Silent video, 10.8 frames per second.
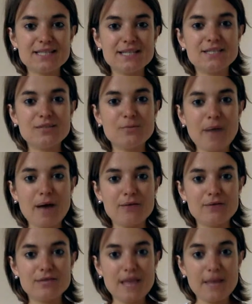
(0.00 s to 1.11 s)
is about
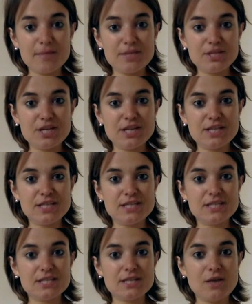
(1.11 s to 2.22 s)

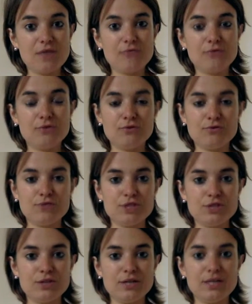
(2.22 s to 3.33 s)
epigenetics of
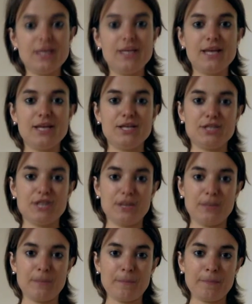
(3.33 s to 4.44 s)
nutrition in aging.
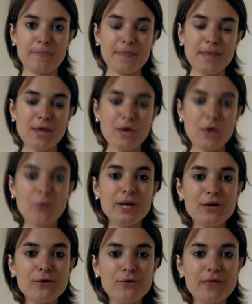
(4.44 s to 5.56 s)
We
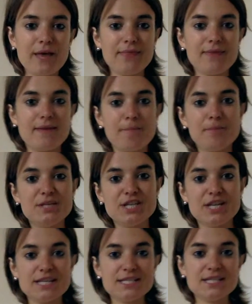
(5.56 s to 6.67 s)
know that
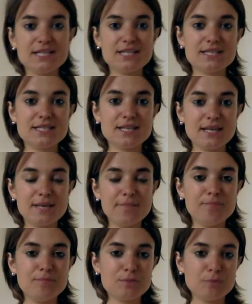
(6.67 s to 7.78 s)
epigenetics
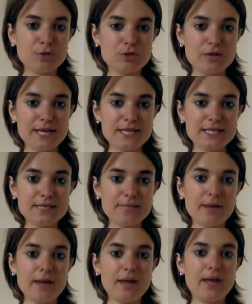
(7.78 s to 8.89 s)
is modulated by